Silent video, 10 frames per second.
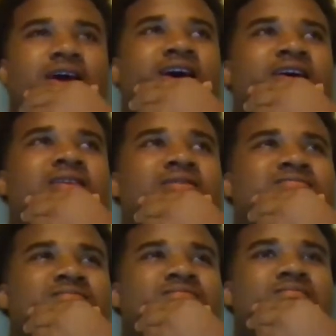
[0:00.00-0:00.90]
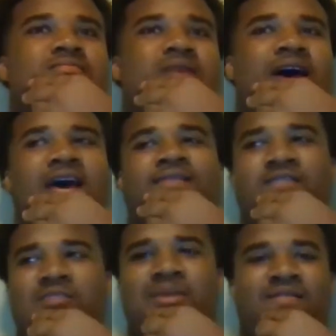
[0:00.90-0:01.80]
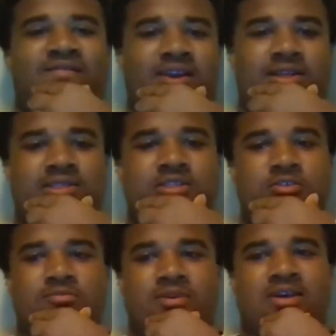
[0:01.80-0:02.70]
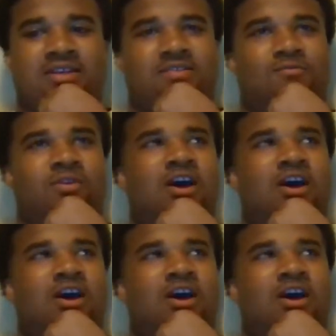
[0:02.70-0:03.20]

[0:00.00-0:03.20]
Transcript: and a handful of my friends too because